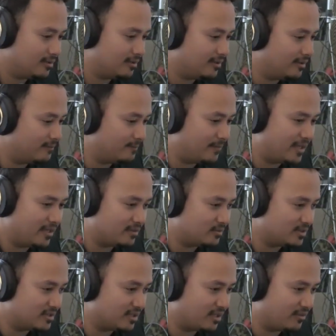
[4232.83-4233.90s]
And man,
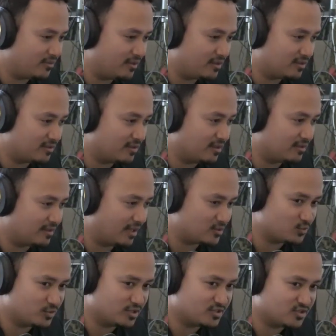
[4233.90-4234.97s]
did I think that
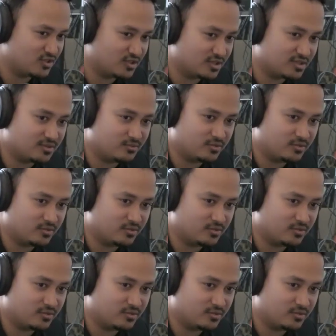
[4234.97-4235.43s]
that's what it took